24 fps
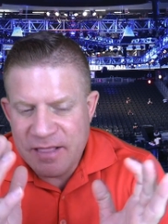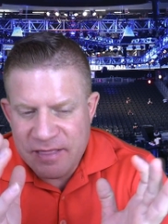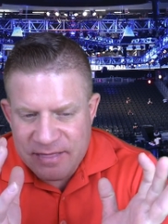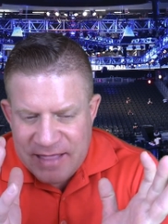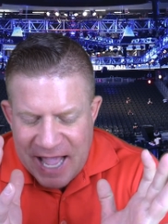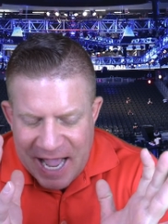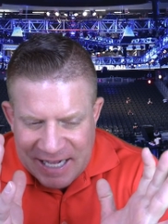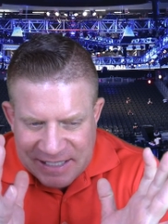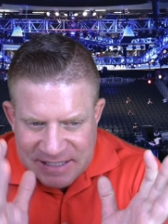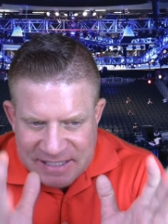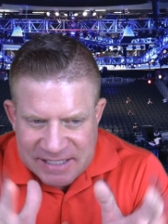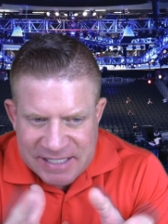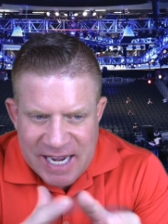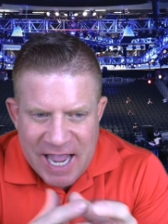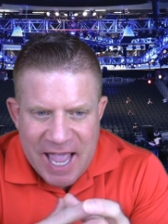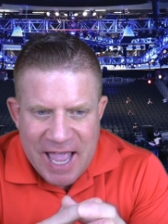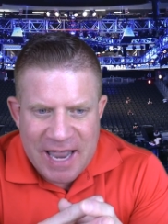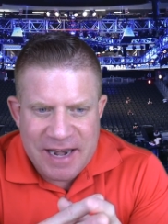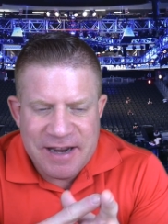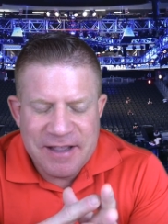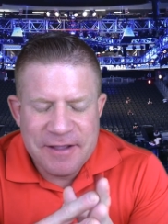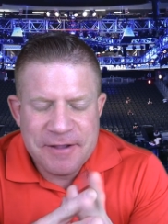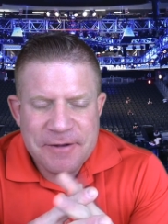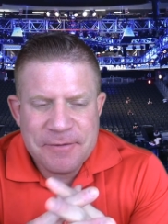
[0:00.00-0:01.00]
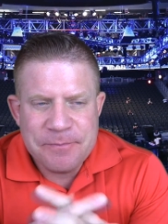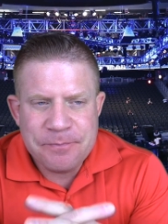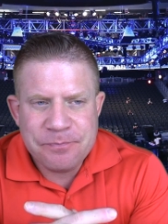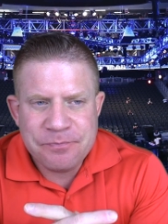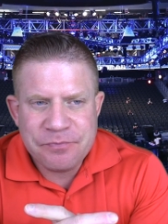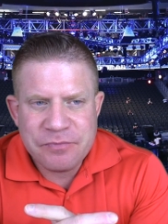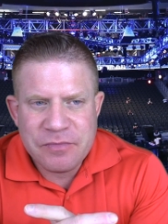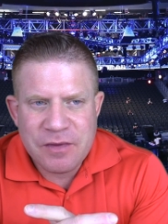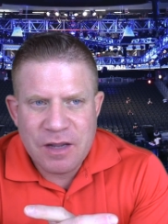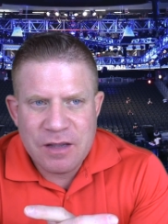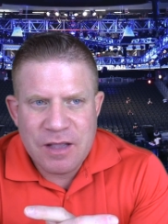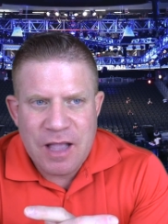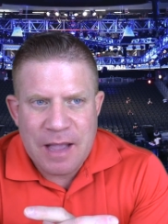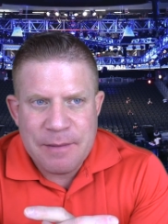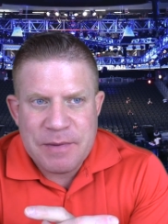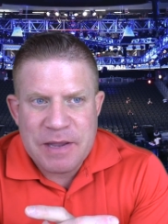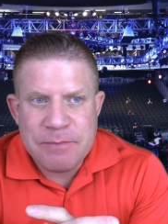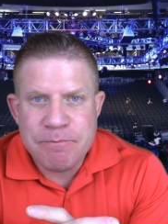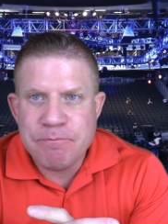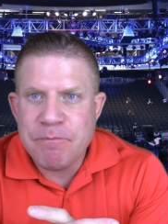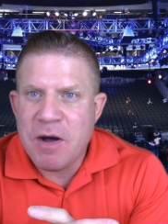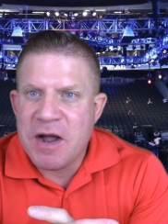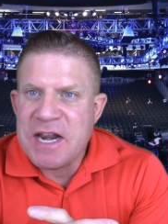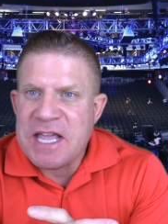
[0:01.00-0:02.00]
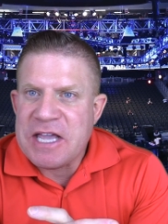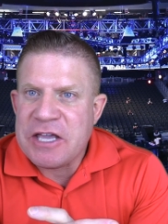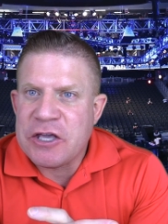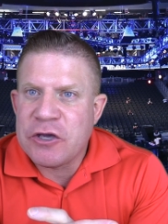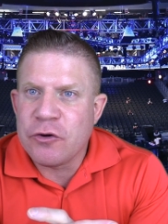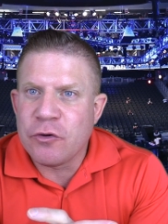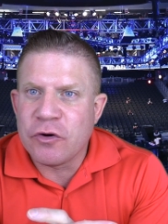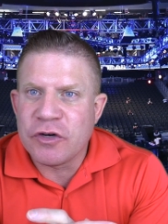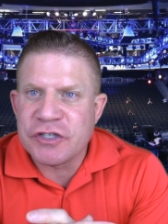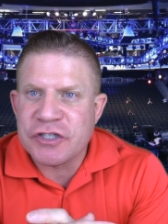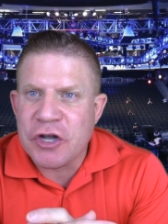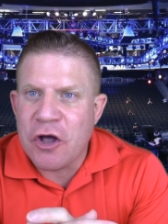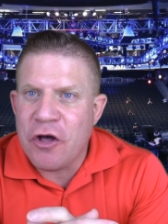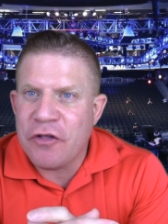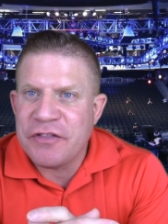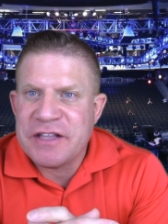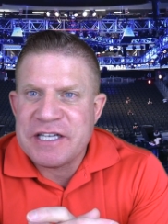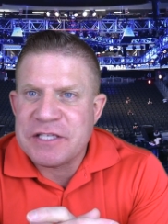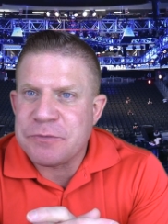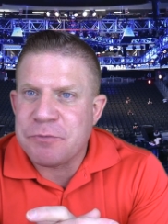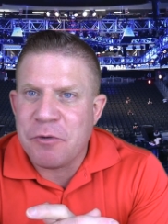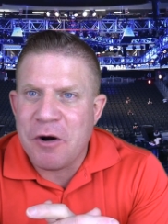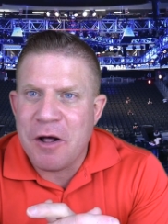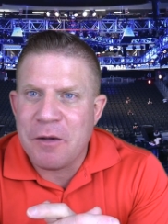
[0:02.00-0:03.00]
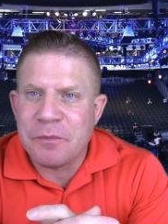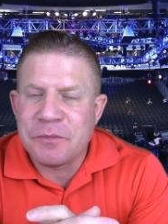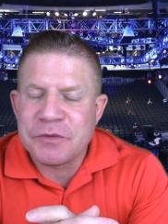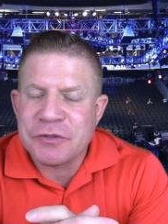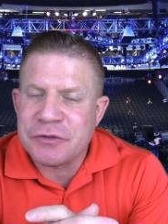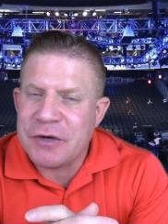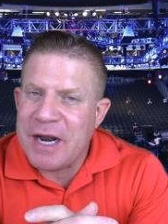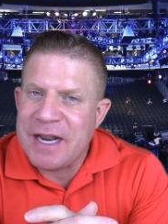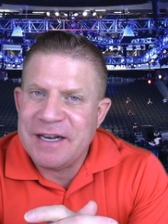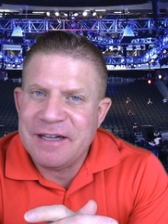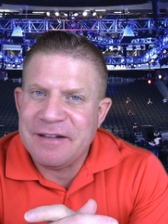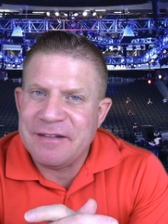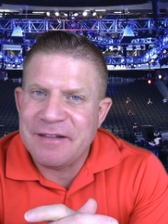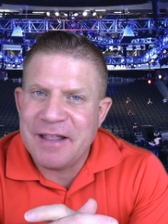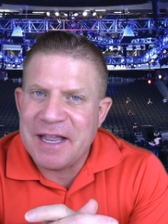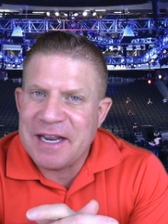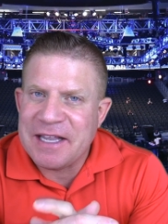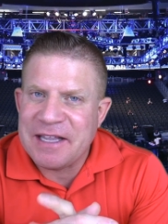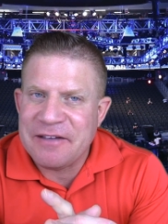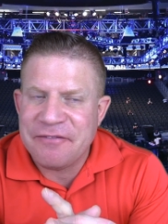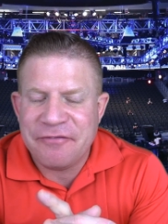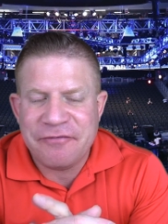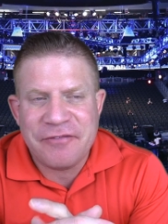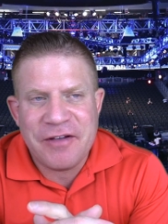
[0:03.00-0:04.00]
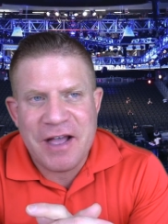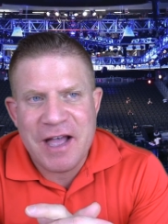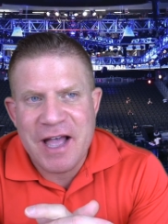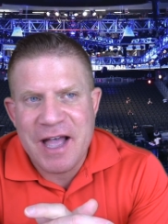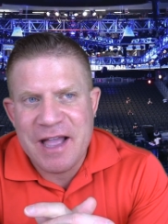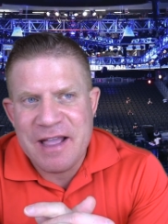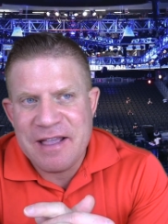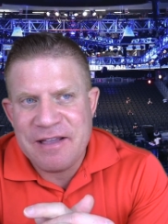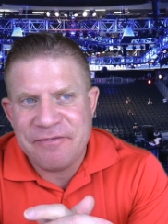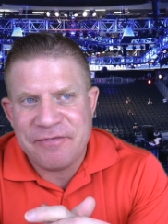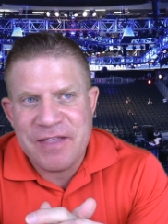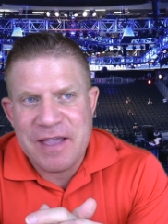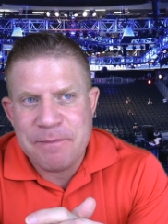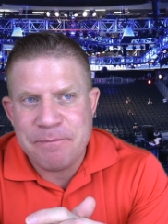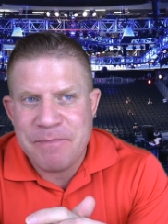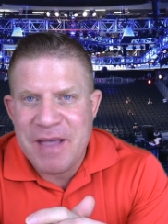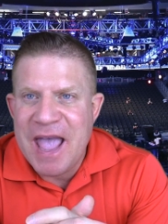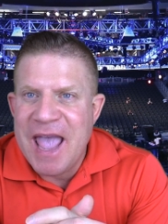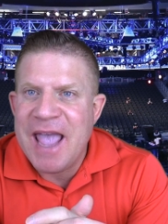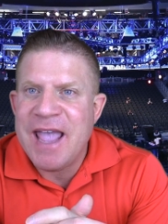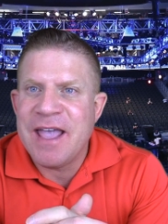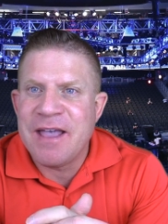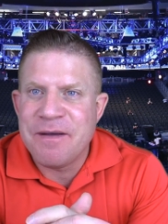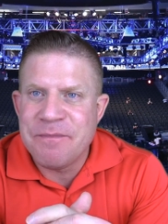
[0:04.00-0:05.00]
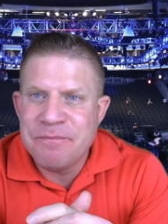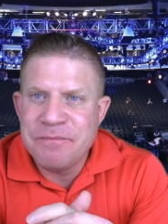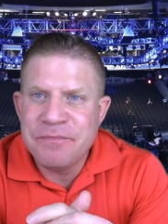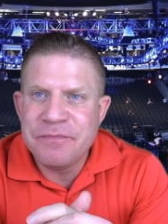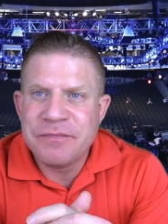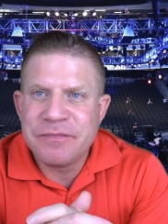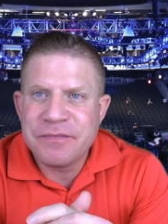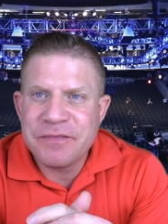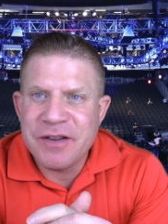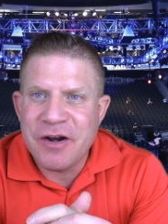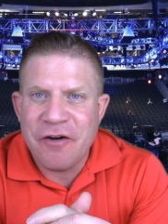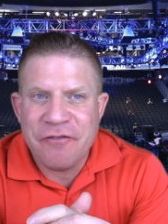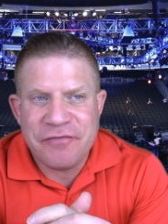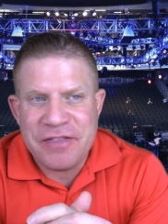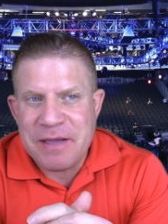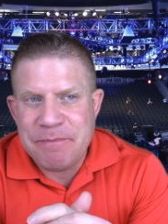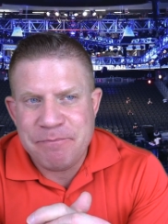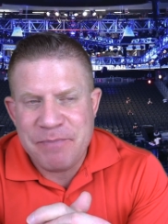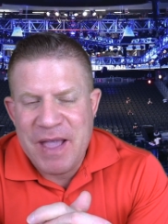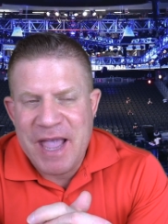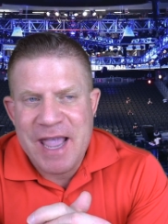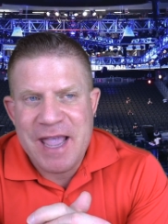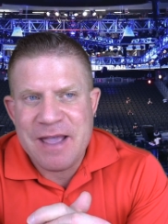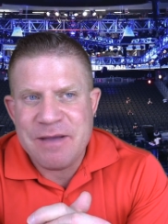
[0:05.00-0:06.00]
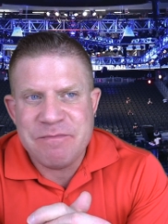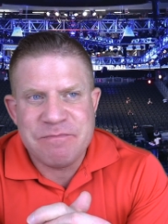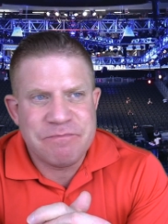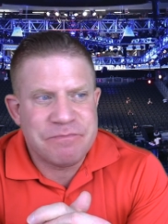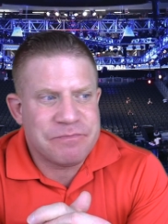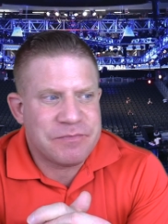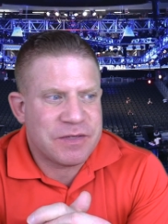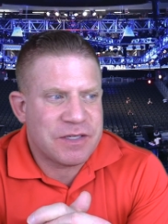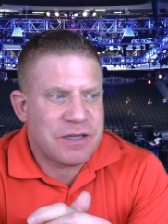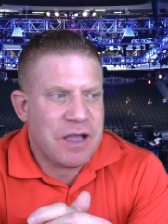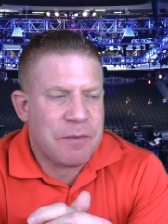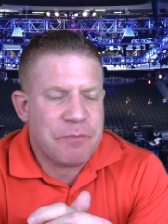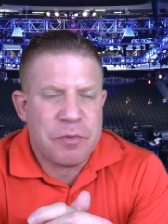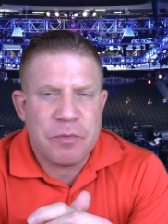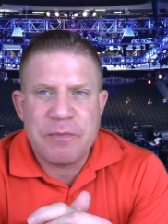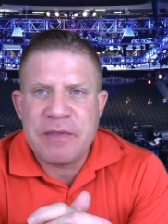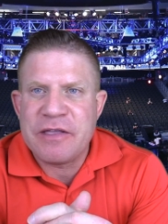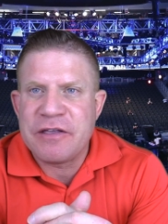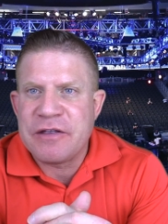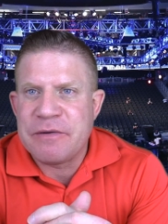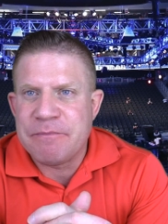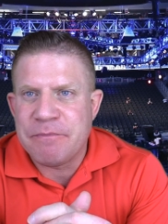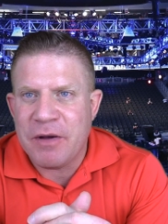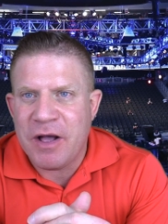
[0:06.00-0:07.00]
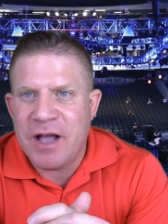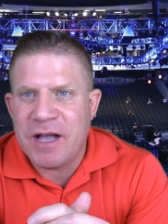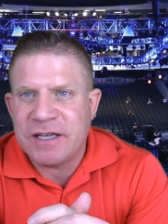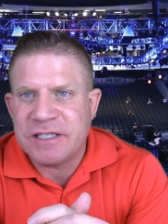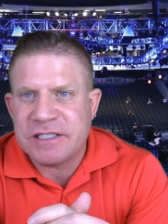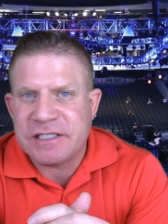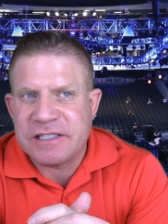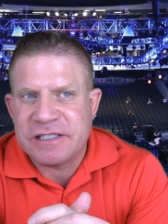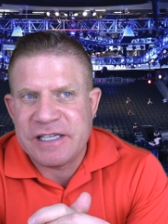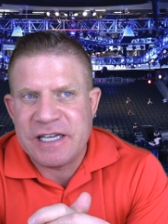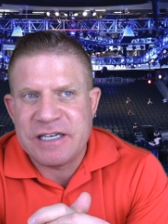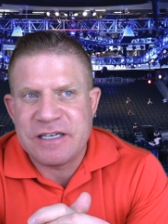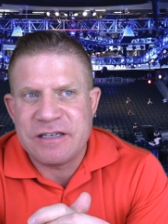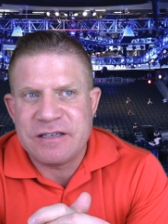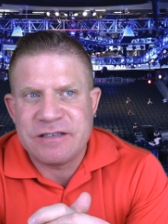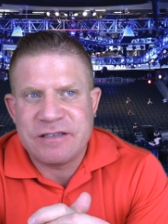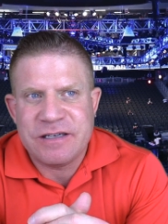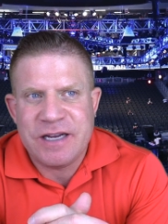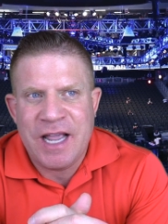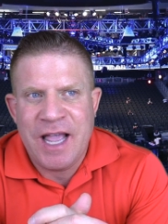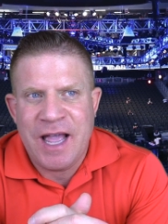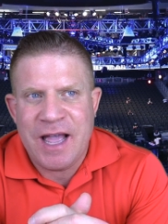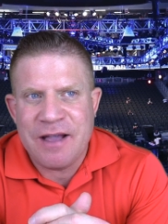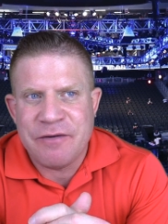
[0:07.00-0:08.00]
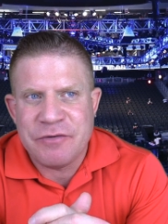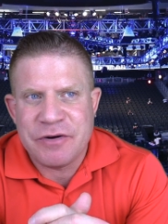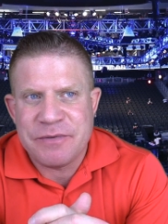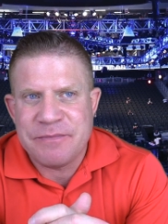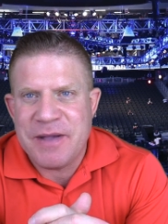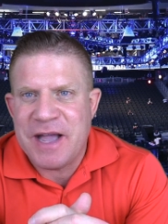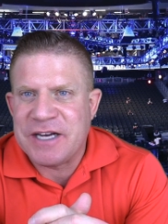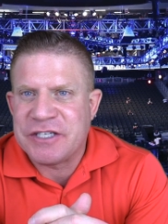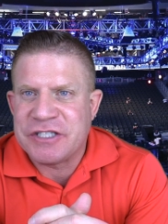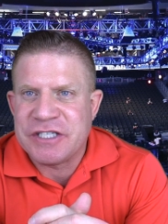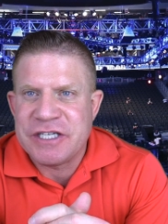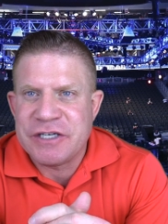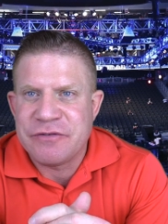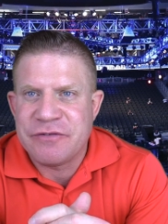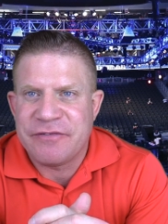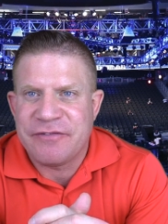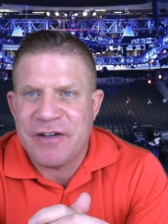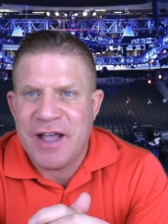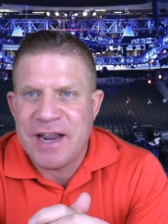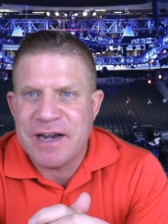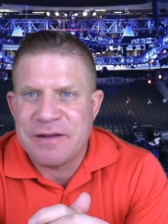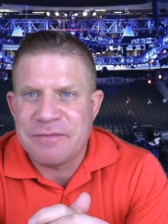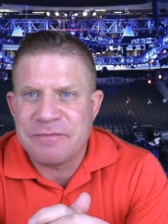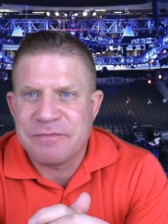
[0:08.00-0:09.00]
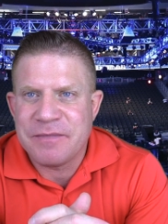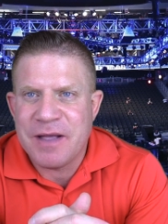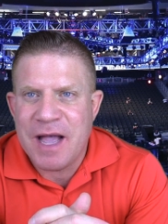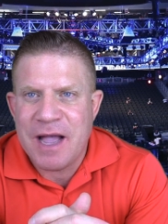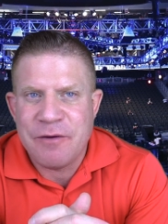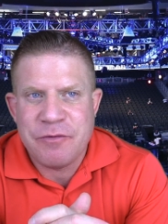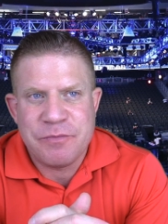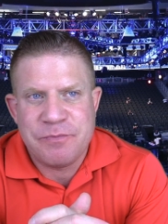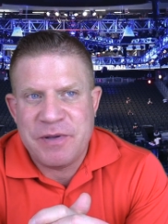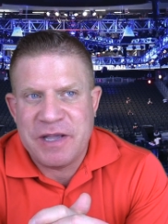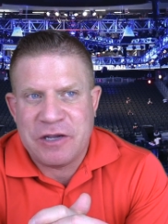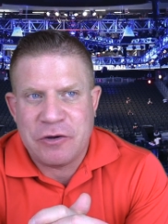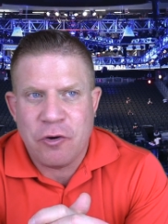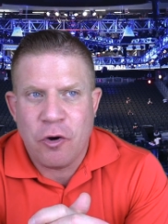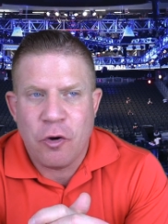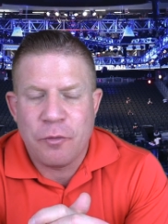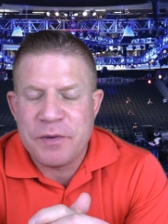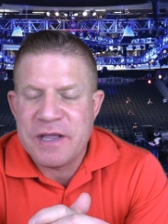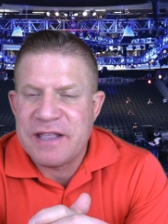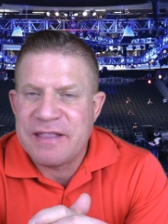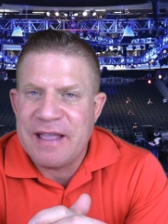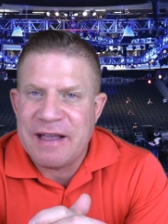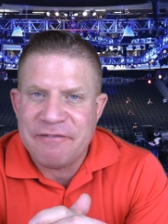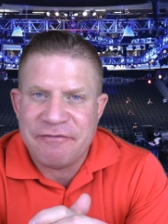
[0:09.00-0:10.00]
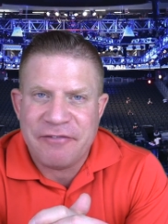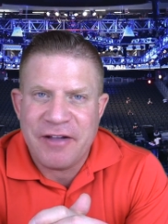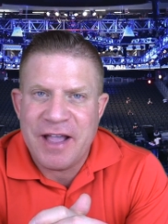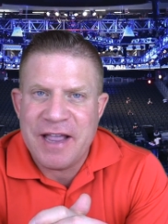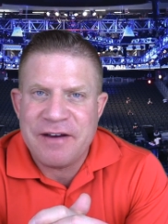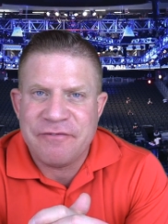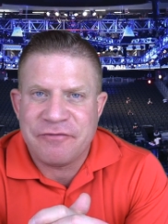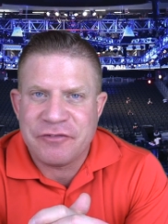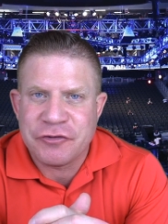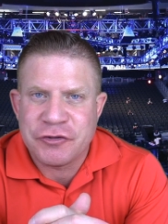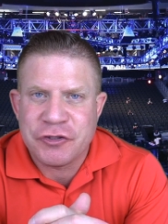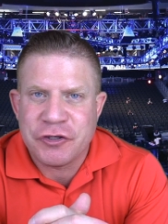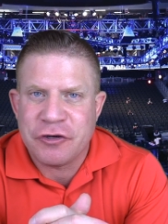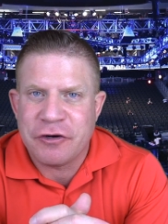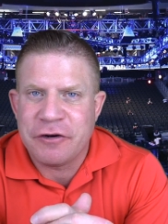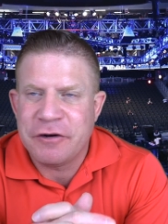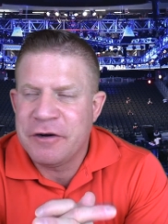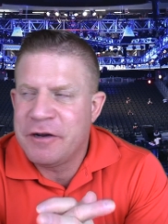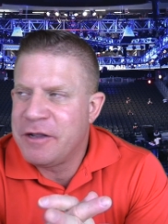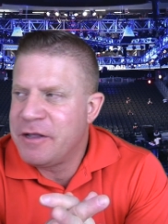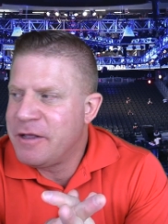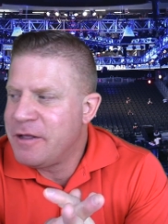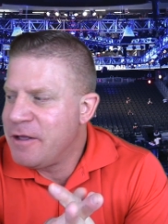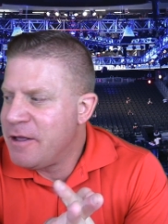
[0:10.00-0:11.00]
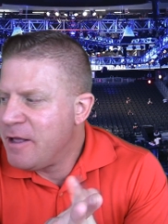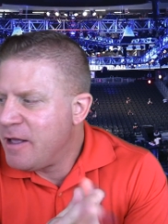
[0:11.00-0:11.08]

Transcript: That said, I mean, money cures all these problems, right? Like if uh, if they pay him, you know, if they pay him a couple million bucks, then yeah, I would imagine he would fight him. I would pick Colby in that fight for sure.